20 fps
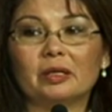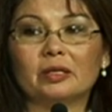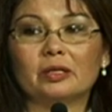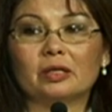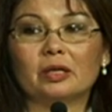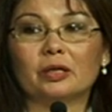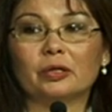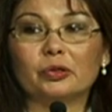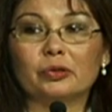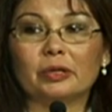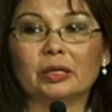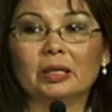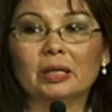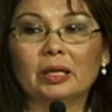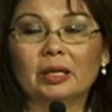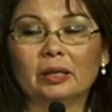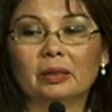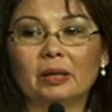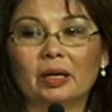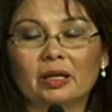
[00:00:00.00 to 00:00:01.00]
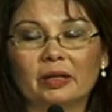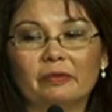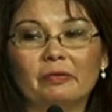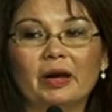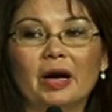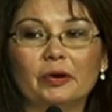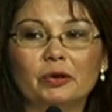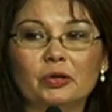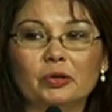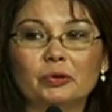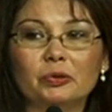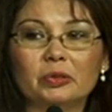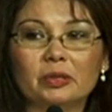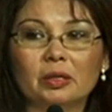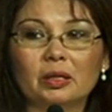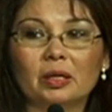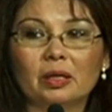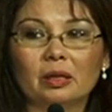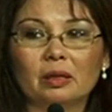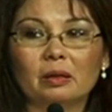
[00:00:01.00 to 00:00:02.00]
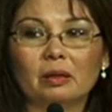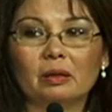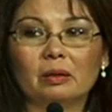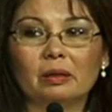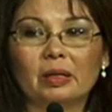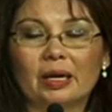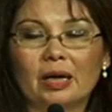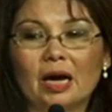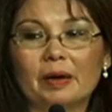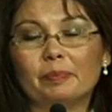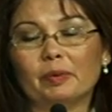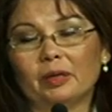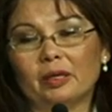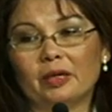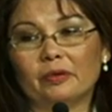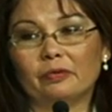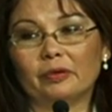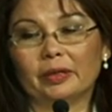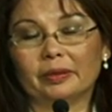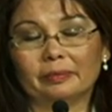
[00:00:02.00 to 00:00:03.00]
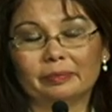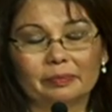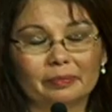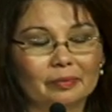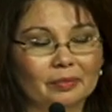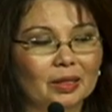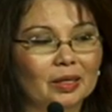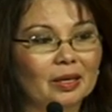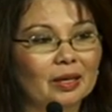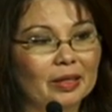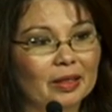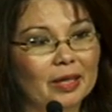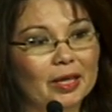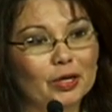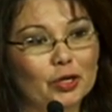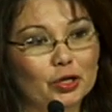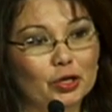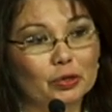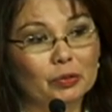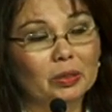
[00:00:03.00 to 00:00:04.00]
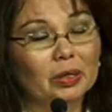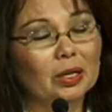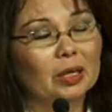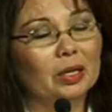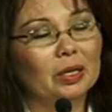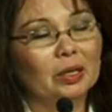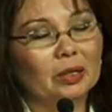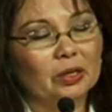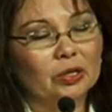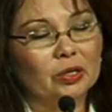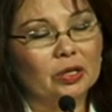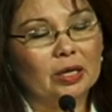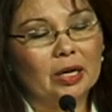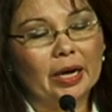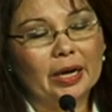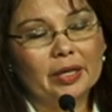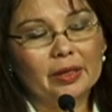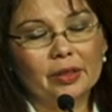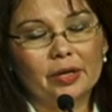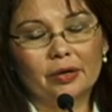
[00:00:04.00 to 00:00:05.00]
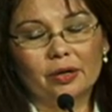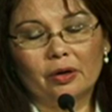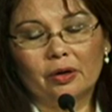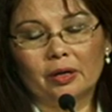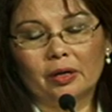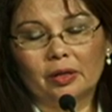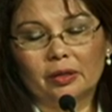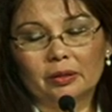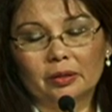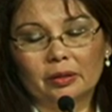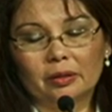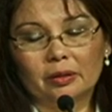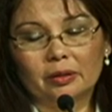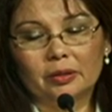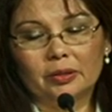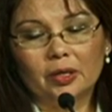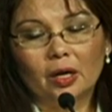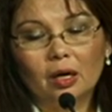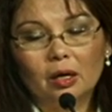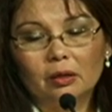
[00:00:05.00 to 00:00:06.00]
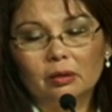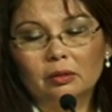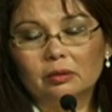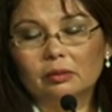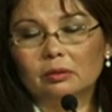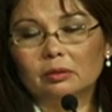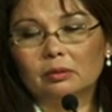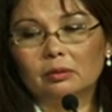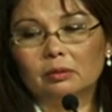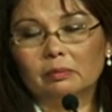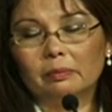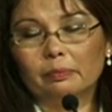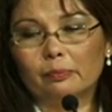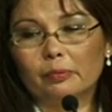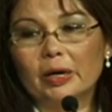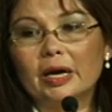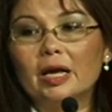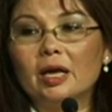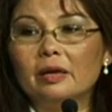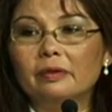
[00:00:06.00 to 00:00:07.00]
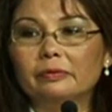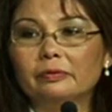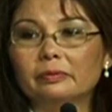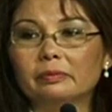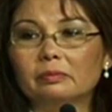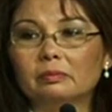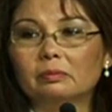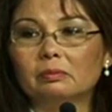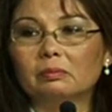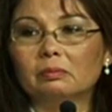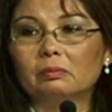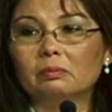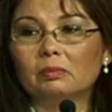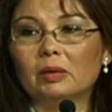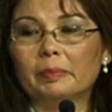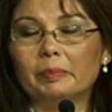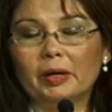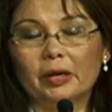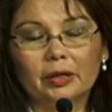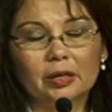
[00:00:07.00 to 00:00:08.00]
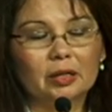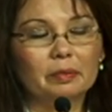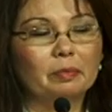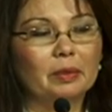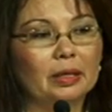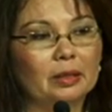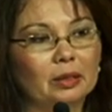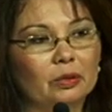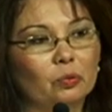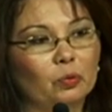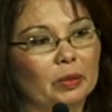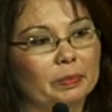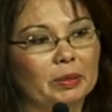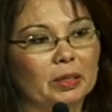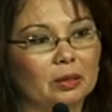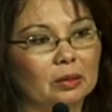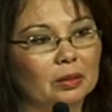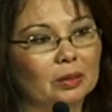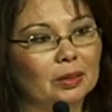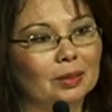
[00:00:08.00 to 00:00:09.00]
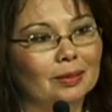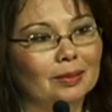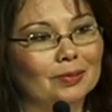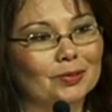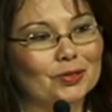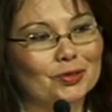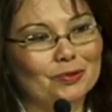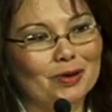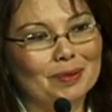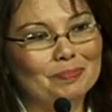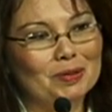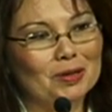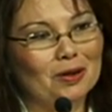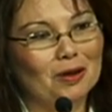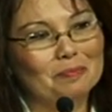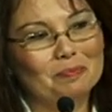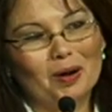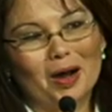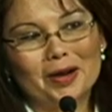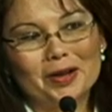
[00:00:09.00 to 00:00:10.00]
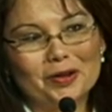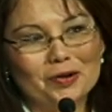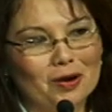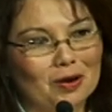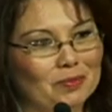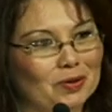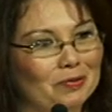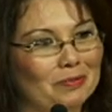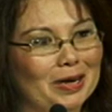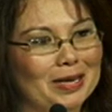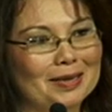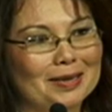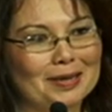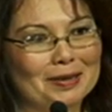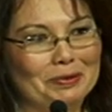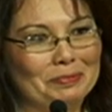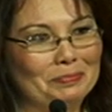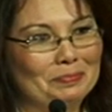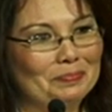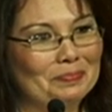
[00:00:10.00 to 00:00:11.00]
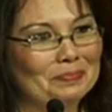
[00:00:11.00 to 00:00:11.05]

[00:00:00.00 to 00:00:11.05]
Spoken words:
this country and the values that I believe in. Thank you. Tonight, there are young, brave American men and women strapping on body armor right now.